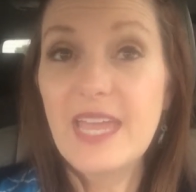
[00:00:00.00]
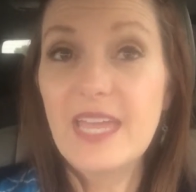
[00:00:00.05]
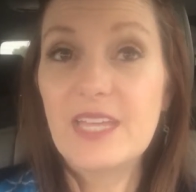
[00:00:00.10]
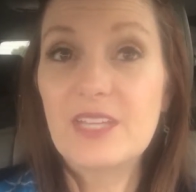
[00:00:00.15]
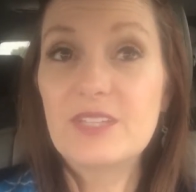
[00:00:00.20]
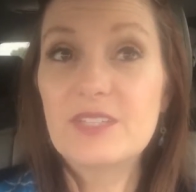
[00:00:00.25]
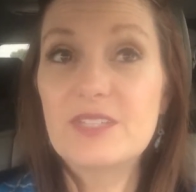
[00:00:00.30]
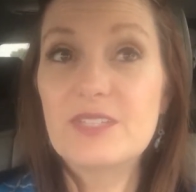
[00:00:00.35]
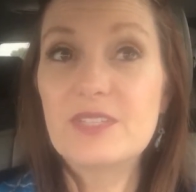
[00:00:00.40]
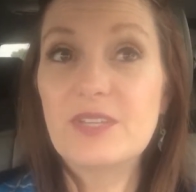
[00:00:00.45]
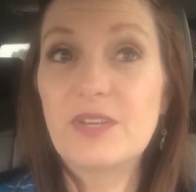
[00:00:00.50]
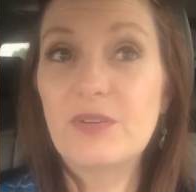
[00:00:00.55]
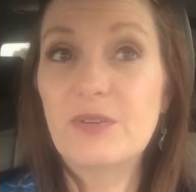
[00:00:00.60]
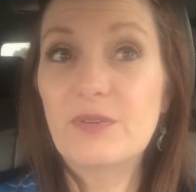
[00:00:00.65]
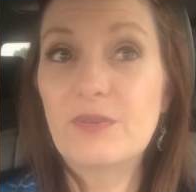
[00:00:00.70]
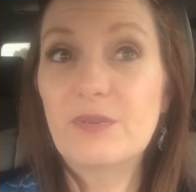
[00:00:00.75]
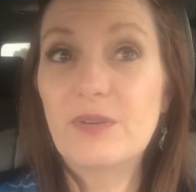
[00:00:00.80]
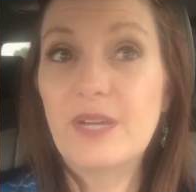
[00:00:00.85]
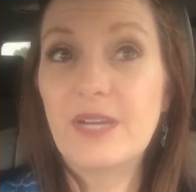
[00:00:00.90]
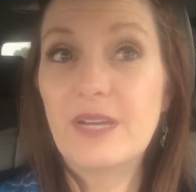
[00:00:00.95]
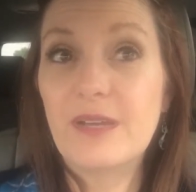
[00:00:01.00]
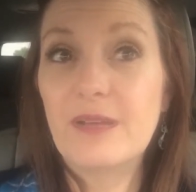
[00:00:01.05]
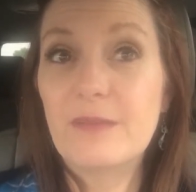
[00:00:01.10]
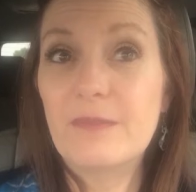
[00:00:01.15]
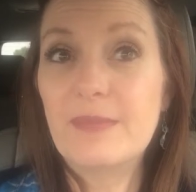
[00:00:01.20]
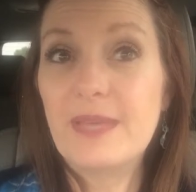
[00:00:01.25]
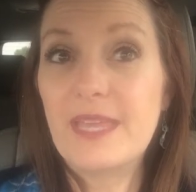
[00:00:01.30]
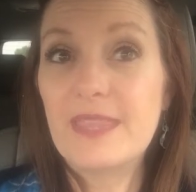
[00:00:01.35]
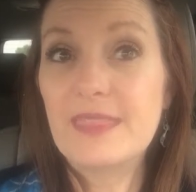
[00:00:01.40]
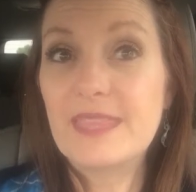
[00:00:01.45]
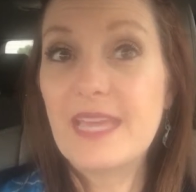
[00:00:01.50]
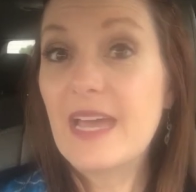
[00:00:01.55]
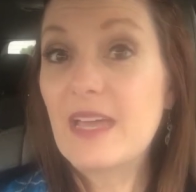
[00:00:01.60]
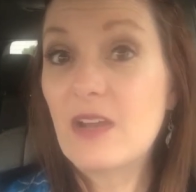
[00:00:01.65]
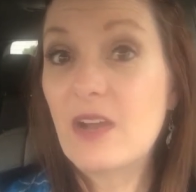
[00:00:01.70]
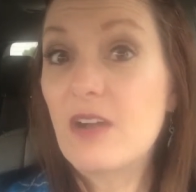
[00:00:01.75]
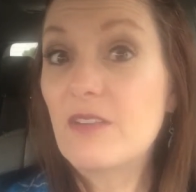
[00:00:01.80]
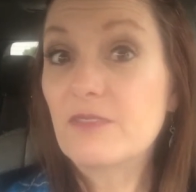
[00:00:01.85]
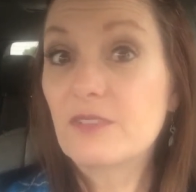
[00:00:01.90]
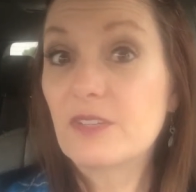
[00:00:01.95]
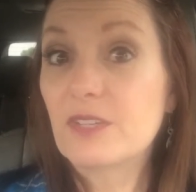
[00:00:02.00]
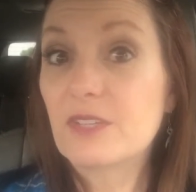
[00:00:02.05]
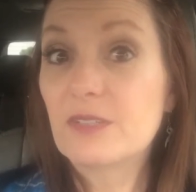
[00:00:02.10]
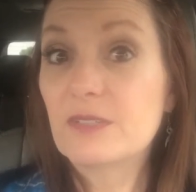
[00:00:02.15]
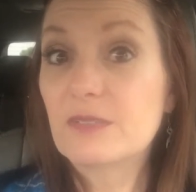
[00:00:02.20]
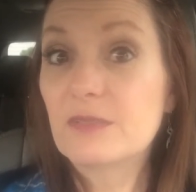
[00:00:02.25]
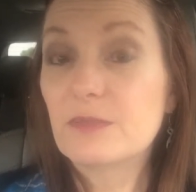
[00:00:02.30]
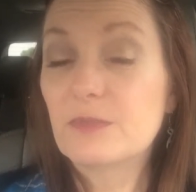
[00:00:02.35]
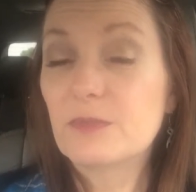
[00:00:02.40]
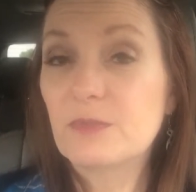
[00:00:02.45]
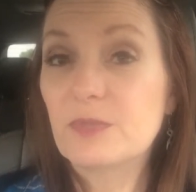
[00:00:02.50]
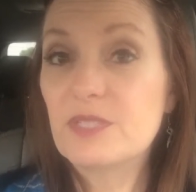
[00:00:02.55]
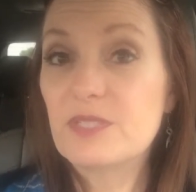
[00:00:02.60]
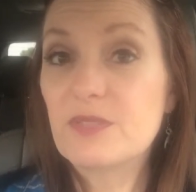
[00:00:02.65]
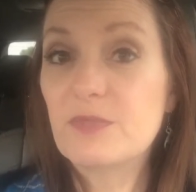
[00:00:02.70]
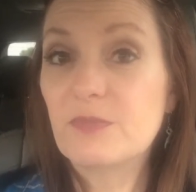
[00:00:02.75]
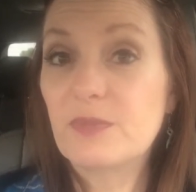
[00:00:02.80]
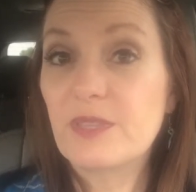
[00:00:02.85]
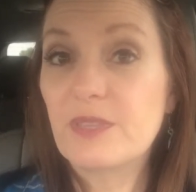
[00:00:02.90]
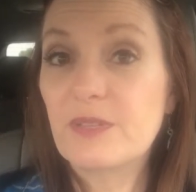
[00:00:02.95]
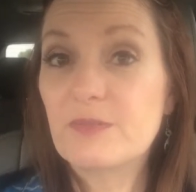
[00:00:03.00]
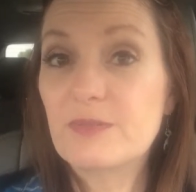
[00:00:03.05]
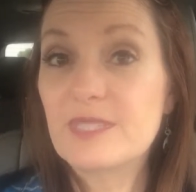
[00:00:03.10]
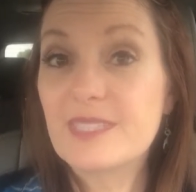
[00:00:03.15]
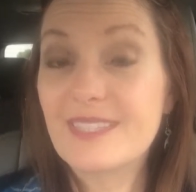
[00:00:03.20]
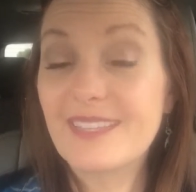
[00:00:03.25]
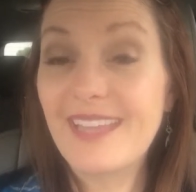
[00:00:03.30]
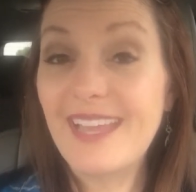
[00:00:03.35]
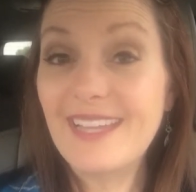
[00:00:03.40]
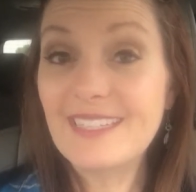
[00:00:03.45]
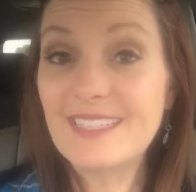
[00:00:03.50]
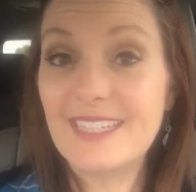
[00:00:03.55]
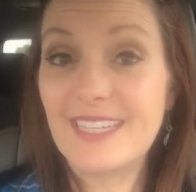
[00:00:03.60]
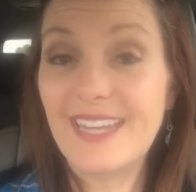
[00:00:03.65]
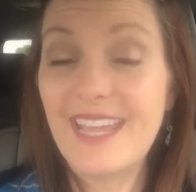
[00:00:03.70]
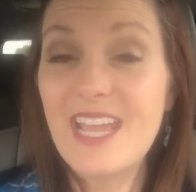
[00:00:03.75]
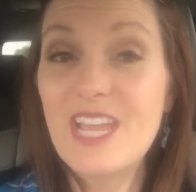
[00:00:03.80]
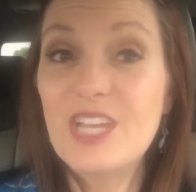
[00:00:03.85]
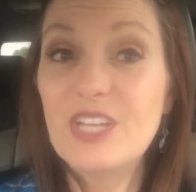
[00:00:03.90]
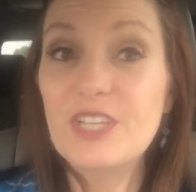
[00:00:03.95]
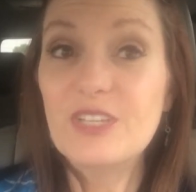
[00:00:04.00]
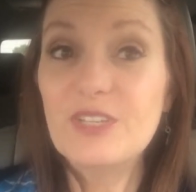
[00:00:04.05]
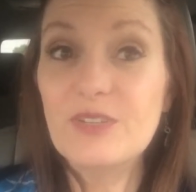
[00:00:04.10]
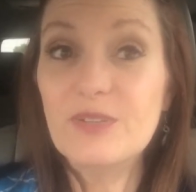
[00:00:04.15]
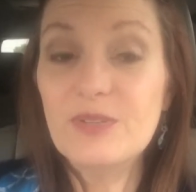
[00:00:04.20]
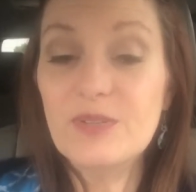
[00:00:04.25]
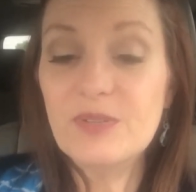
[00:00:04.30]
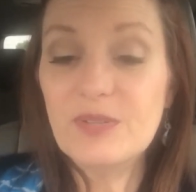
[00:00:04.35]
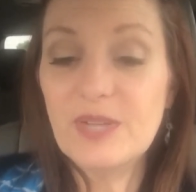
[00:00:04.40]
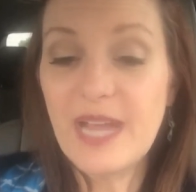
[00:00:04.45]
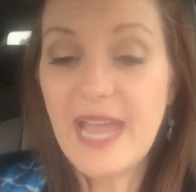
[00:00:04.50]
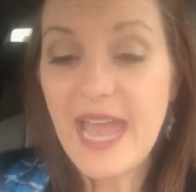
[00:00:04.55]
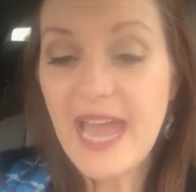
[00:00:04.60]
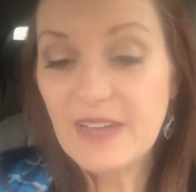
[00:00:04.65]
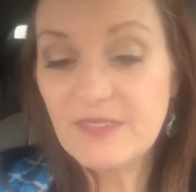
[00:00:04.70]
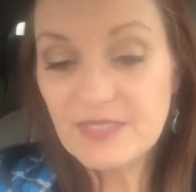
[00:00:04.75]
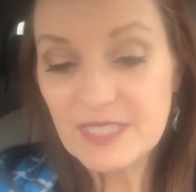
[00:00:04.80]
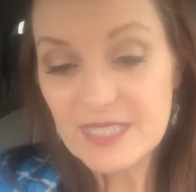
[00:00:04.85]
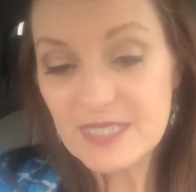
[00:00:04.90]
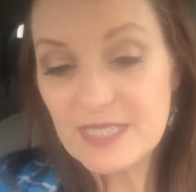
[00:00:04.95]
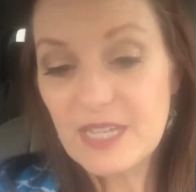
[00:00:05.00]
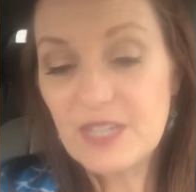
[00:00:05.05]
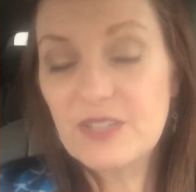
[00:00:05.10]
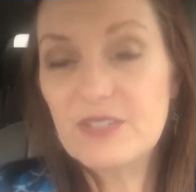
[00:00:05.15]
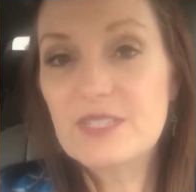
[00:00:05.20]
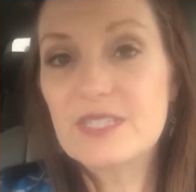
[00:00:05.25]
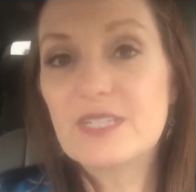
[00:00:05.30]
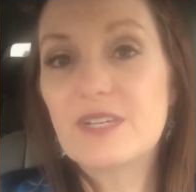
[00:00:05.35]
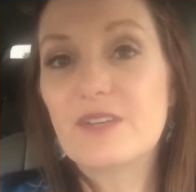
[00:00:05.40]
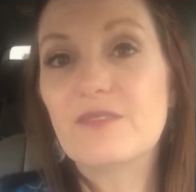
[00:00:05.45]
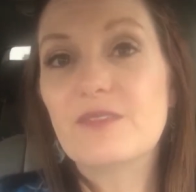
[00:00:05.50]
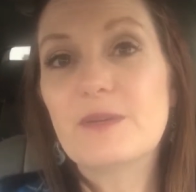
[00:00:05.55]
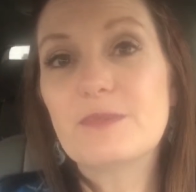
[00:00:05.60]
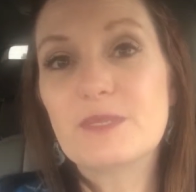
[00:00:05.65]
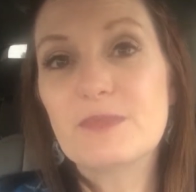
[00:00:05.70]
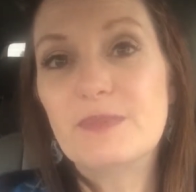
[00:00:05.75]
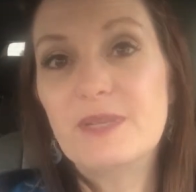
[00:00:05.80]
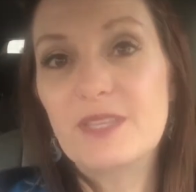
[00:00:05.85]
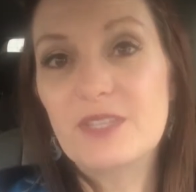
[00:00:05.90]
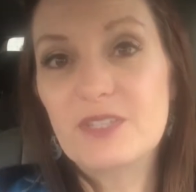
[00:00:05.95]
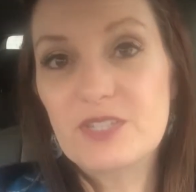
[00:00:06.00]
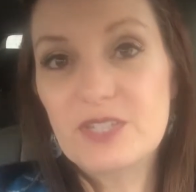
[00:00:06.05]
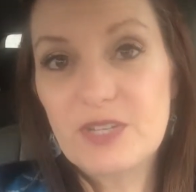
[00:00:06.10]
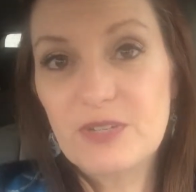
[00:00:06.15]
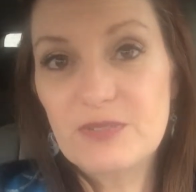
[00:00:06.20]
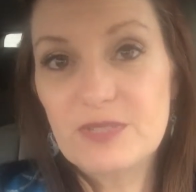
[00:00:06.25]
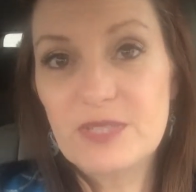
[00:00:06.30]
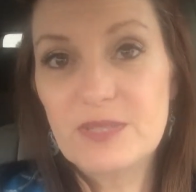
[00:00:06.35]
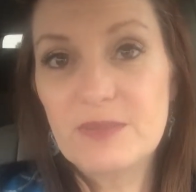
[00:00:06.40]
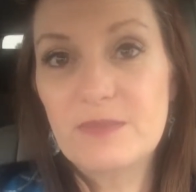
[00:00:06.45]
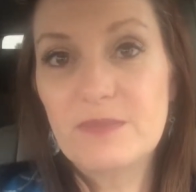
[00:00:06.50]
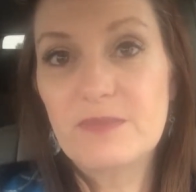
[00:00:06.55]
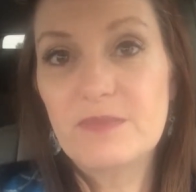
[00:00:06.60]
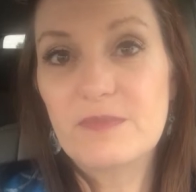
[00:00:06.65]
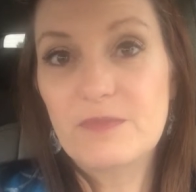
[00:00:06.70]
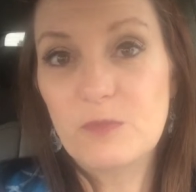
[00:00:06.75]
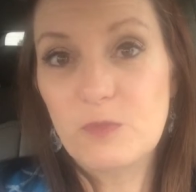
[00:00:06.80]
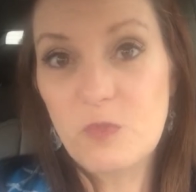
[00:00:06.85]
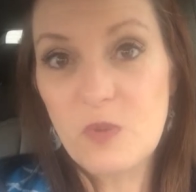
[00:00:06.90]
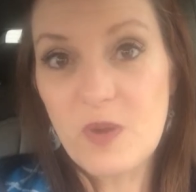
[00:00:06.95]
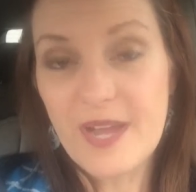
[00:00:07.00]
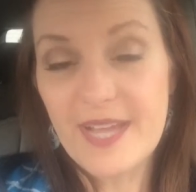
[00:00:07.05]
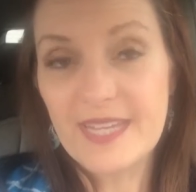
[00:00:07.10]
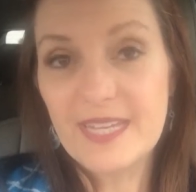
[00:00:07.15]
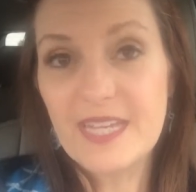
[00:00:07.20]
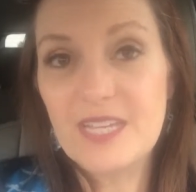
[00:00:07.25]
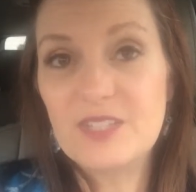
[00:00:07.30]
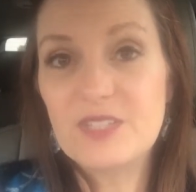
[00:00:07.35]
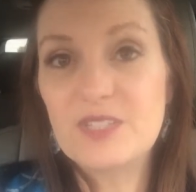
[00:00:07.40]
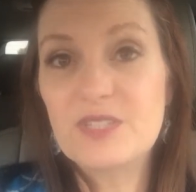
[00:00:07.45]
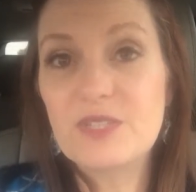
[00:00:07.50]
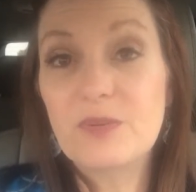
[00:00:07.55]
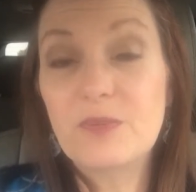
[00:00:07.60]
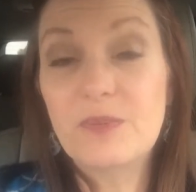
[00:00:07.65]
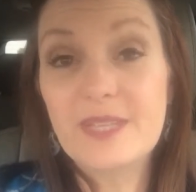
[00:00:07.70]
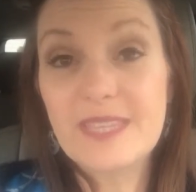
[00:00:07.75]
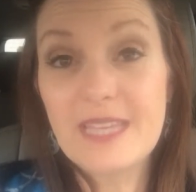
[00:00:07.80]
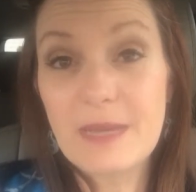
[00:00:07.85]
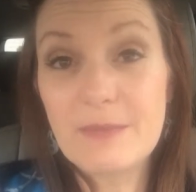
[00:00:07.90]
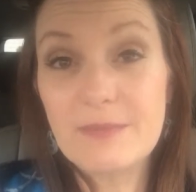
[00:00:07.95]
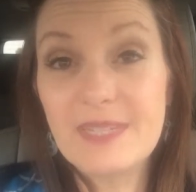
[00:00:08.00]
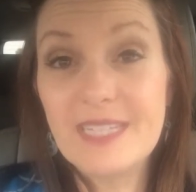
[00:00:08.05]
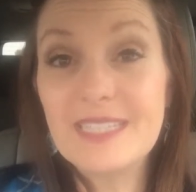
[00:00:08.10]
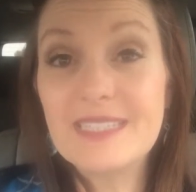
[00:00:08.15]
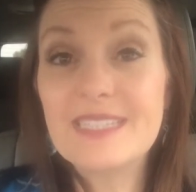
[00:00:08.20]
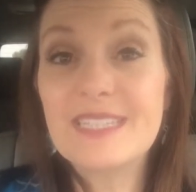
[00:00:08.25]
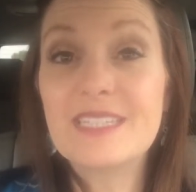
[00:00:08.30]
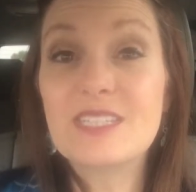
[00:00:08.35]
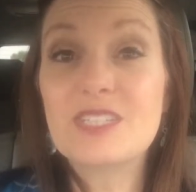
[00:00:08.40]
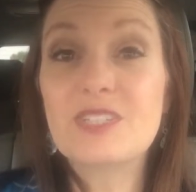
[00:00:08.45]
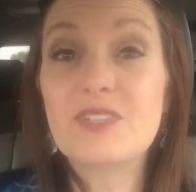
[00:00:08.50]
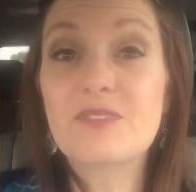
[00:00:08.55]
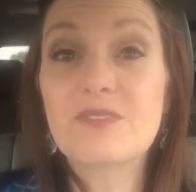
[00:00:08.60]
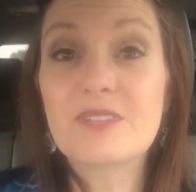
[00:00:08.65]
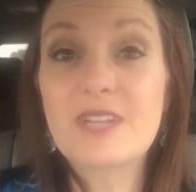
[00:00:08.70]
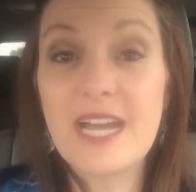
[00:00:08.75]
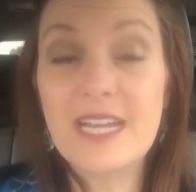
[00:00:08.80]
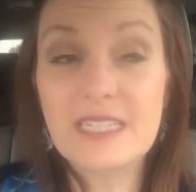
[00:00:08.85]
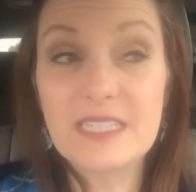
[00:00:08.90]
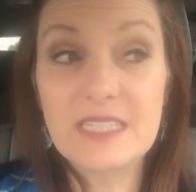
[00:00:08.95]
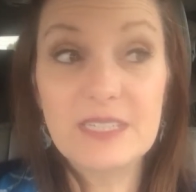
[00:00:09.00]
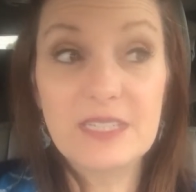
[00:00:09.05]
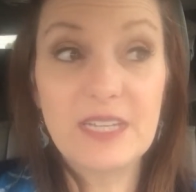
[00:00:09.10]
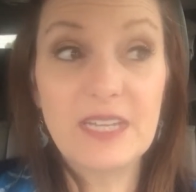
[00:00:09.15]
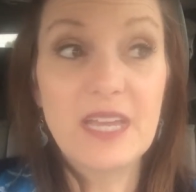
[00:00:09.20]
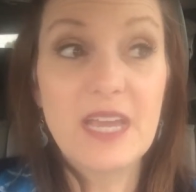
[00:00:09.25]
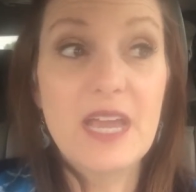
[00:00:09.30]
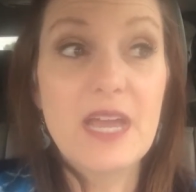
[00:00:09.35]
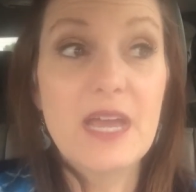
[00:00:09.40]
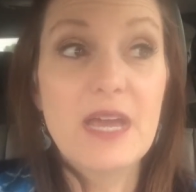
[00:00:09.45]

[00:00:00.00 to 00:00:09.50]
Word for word: And so, um, and that offer was the one that was selected. You have to set yourself up to be the chosen one. And so what that means is you've got to